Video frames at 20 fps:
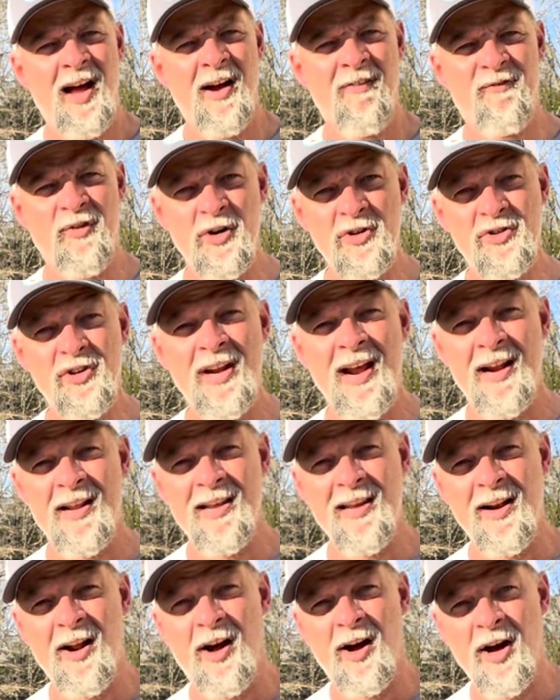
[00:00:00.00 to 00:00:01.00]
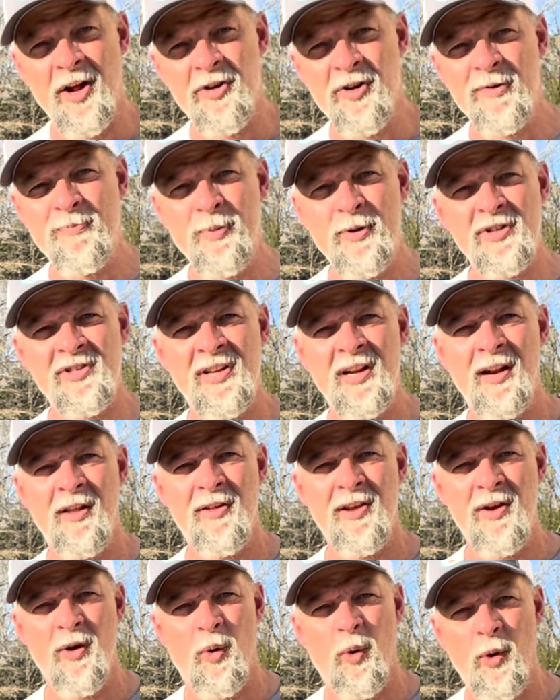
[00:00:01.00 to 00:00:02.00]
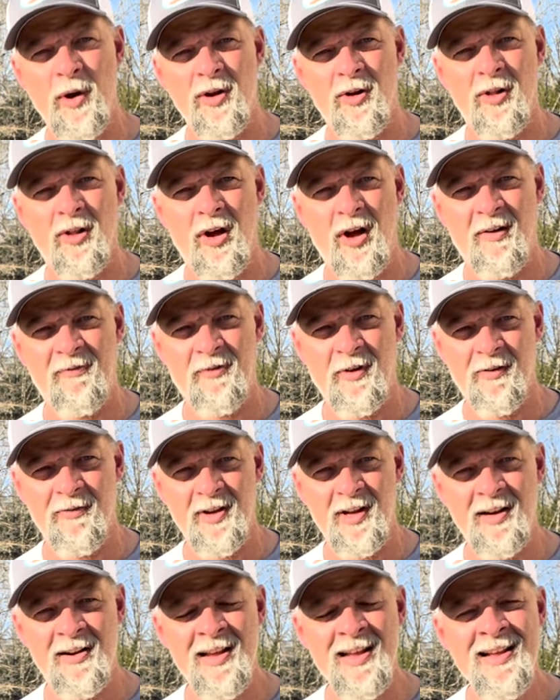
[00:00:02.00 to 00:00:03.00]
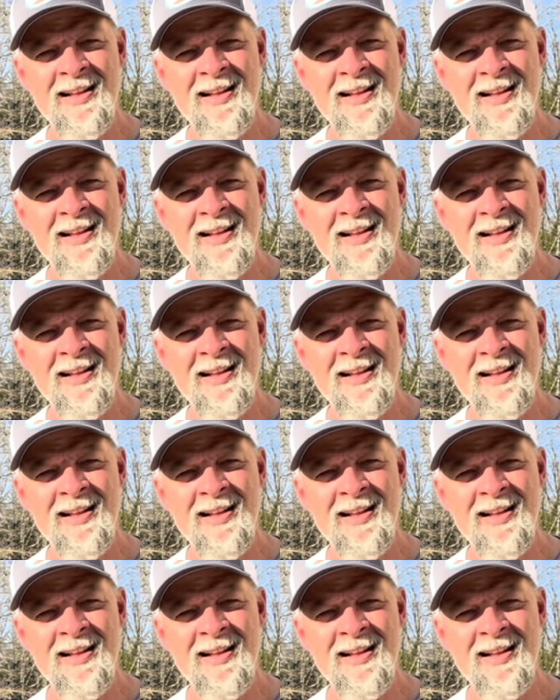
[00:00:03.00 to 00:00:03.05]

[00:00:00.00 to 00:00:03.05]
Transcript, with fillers: First, you got to get 100% of the oil off of it,